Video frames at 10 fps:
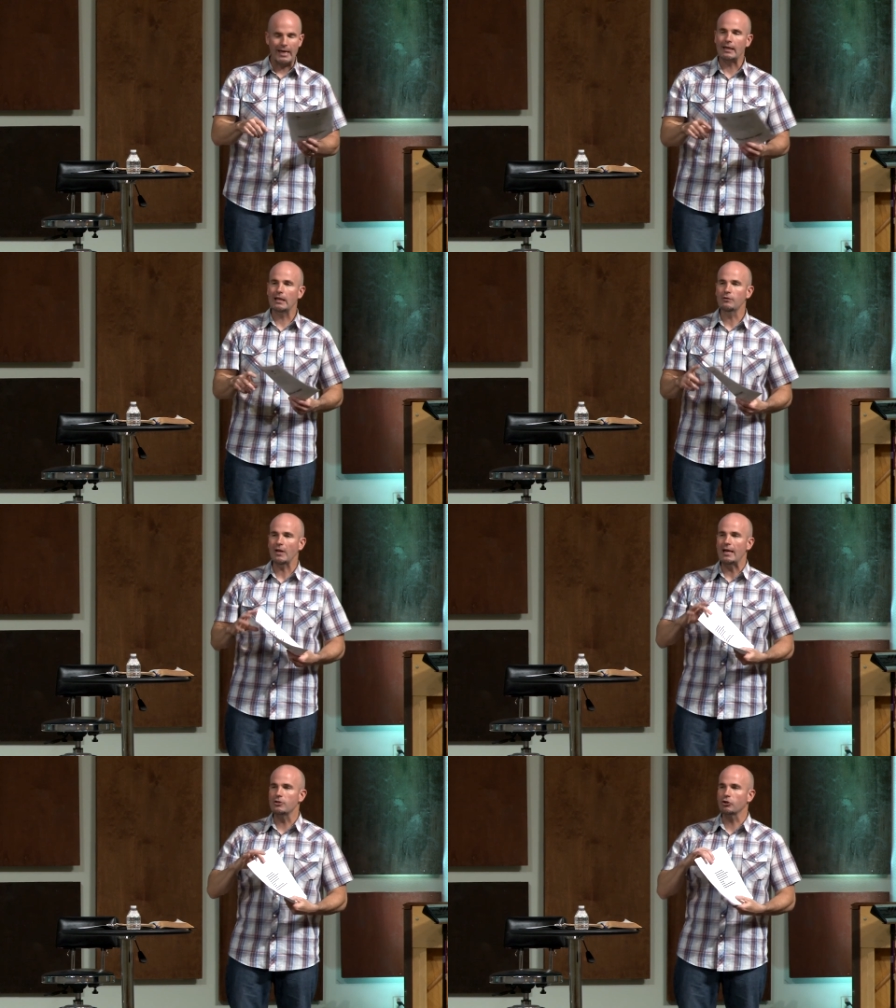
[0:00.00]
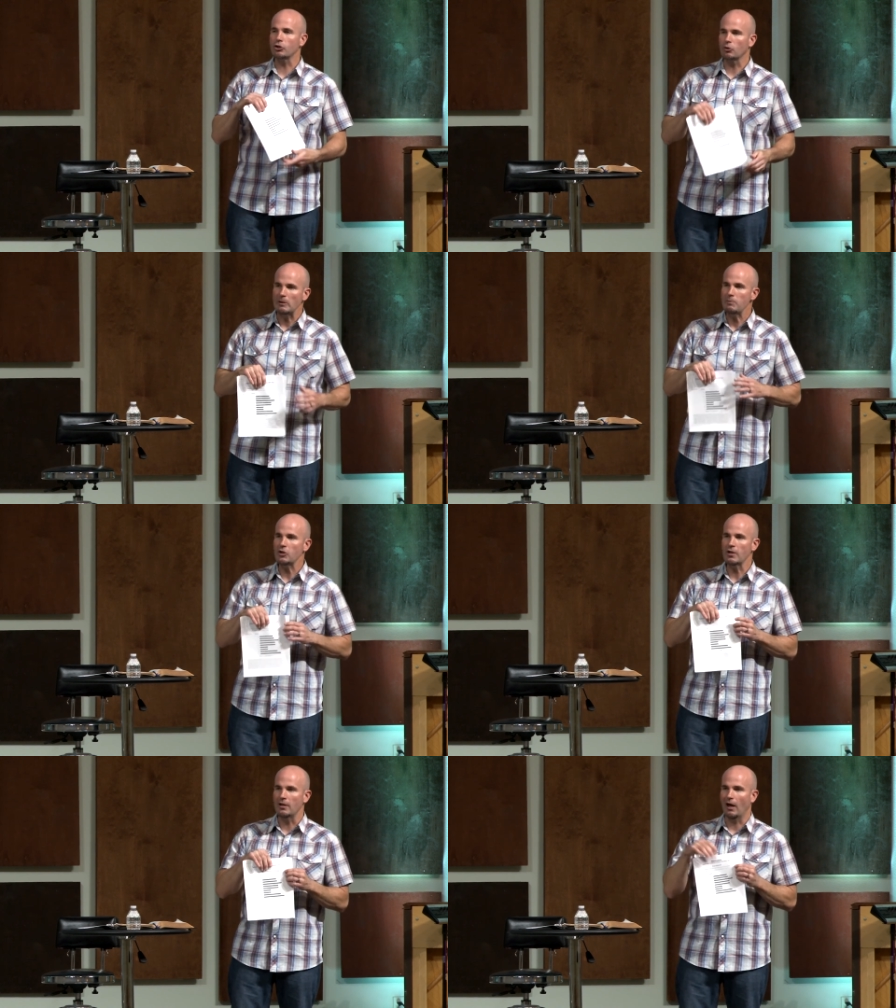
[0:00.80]
It gives a
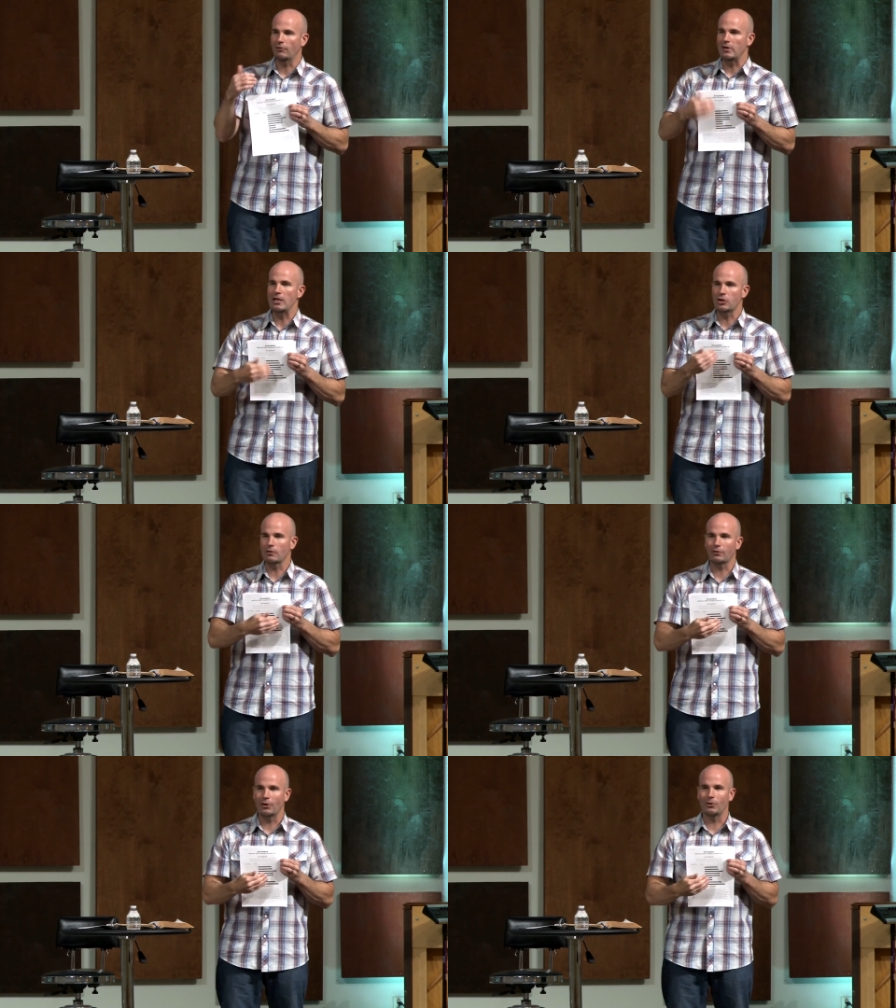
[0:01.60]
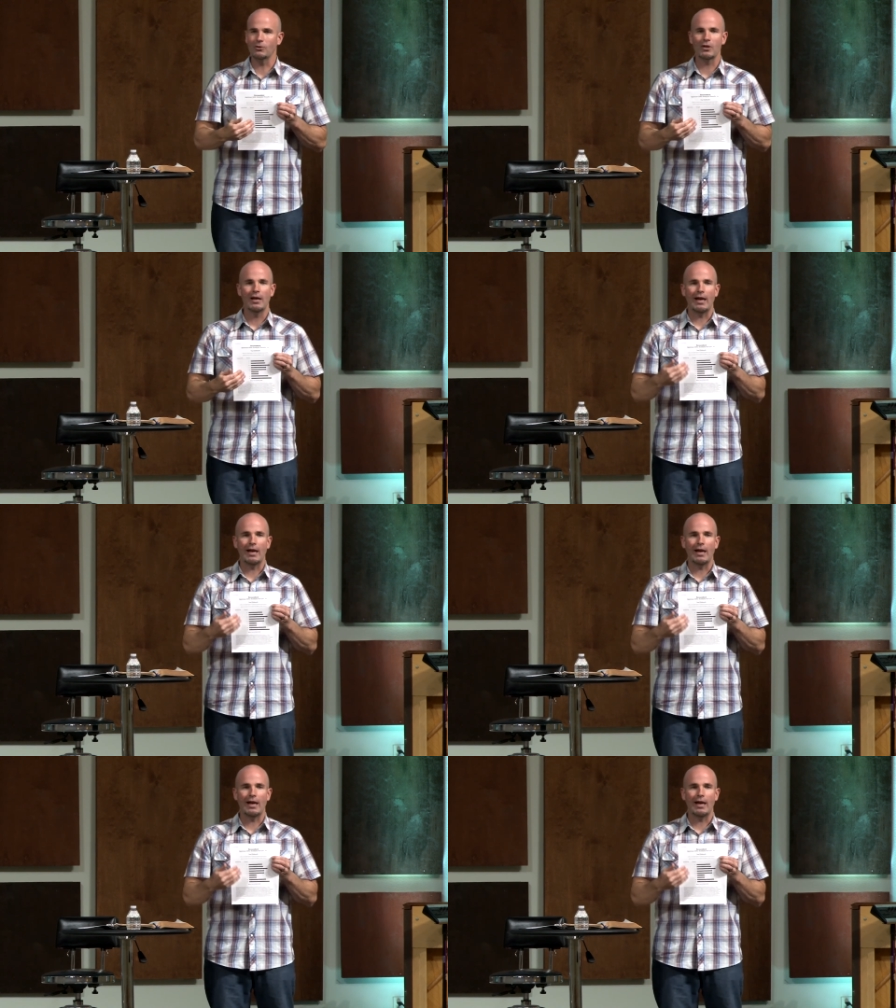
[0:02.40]
description of each of those,